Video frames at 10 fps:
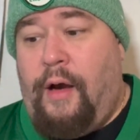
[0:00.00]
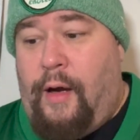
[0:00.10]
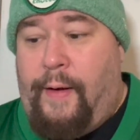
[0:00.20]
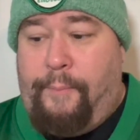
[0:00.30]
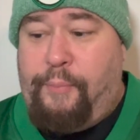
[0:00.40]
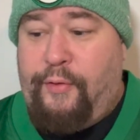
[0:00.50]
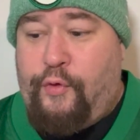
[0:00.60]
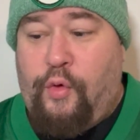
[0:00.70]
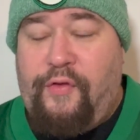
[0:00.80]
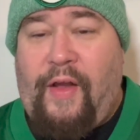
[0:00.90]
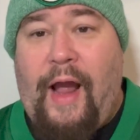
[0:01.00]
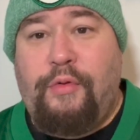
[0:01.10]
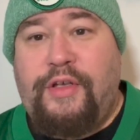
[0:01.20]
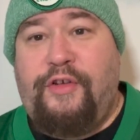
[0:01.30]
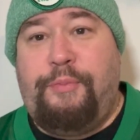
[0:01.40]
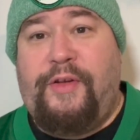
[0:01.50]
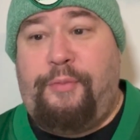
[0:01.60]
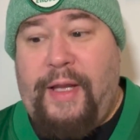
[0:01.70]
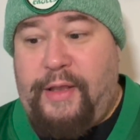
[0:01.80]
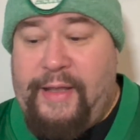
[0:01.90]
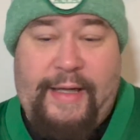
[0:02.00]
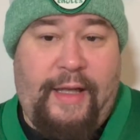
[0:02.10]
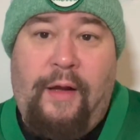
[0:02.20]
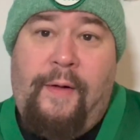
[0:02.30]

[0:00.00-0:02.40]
But of course, I would just be speculating